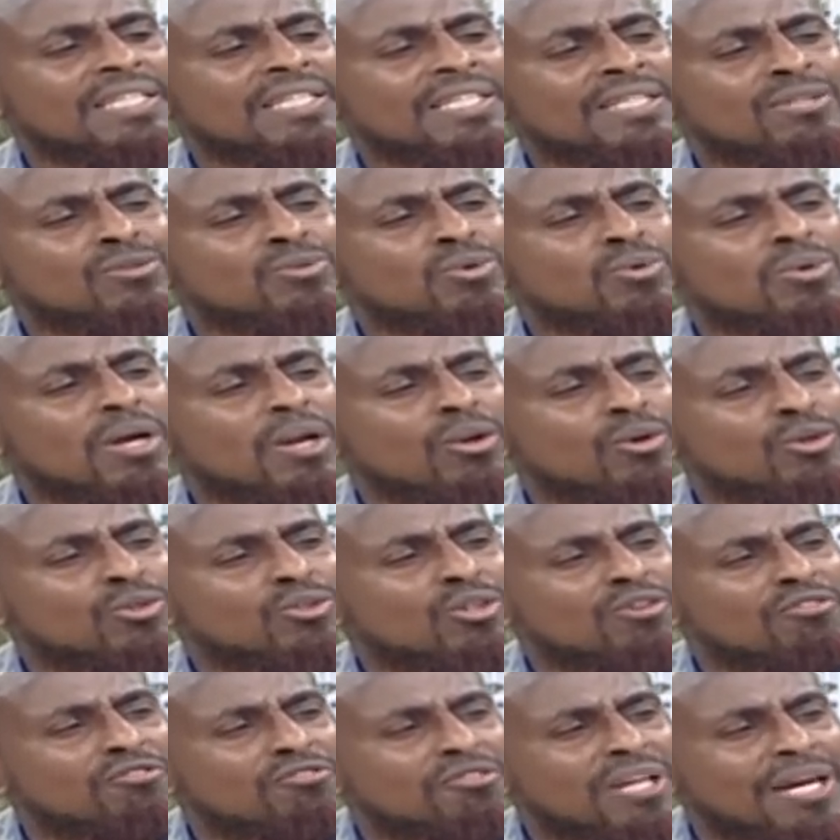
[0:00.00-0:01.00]
He took a lot
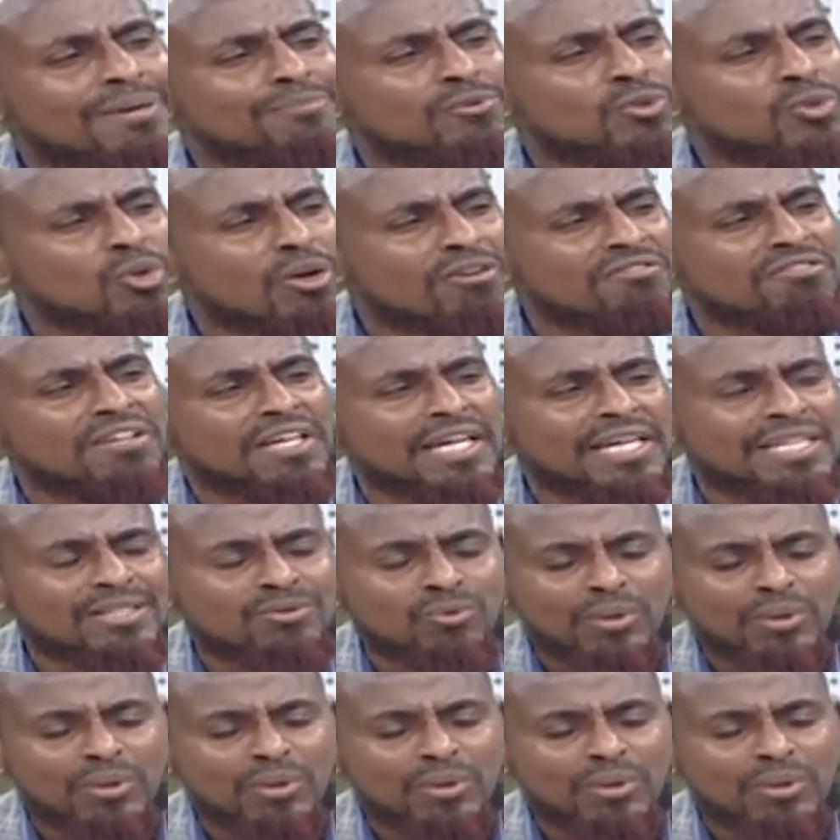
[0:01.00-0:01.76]
of time solving it.